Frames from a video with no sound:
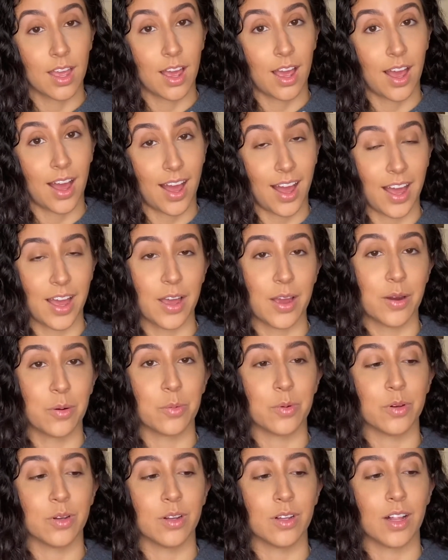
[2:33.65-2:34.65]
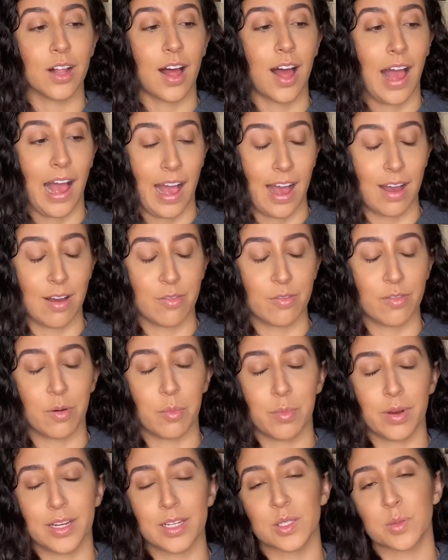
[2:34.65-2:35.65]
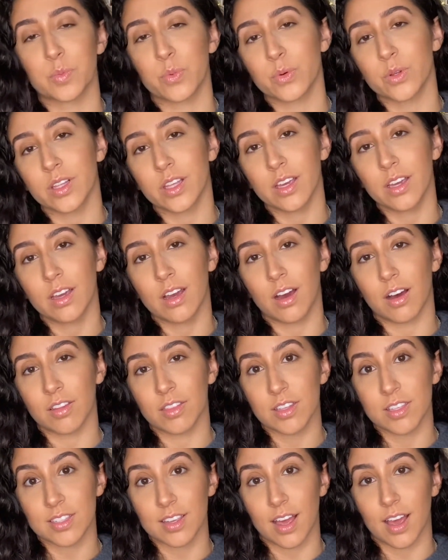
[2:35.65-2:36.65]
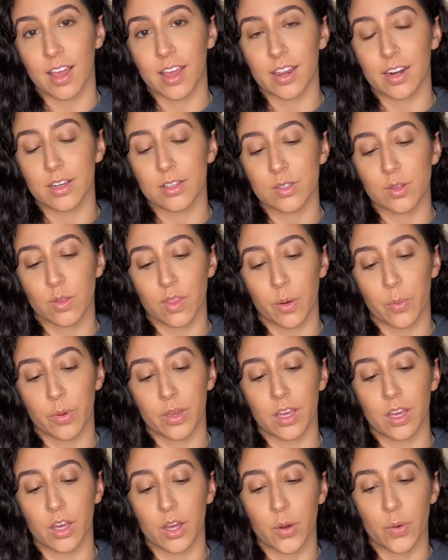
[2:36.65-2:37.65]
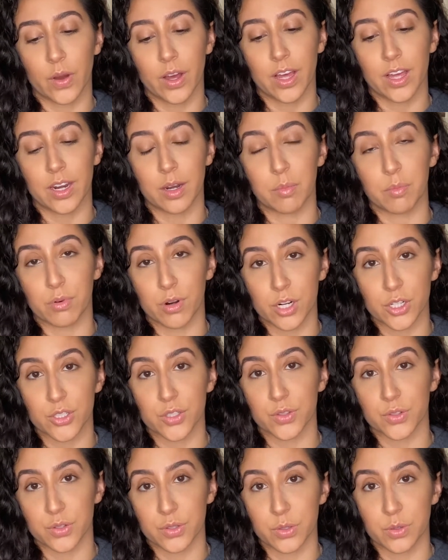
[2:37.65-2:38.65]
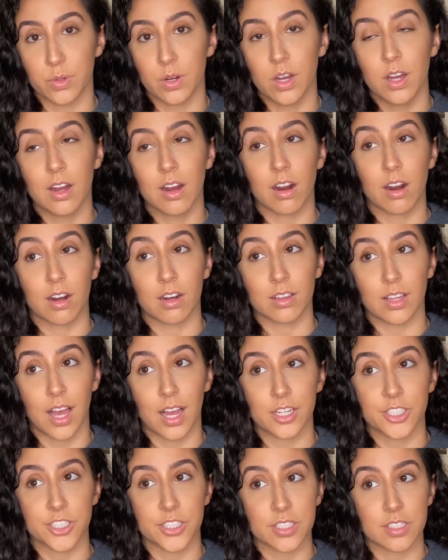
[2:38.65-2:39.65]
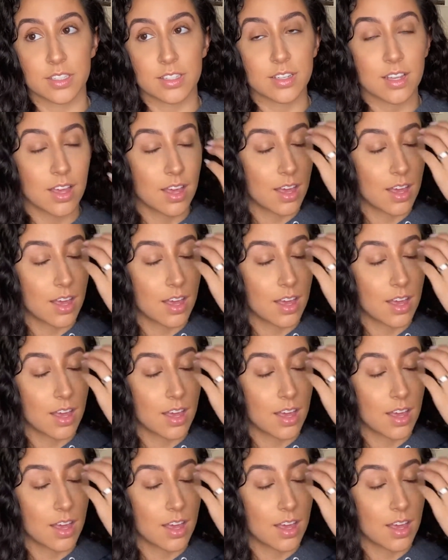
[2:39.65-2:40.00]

I will have my spoolie on the side so that we can go ahead and brush through our lashes,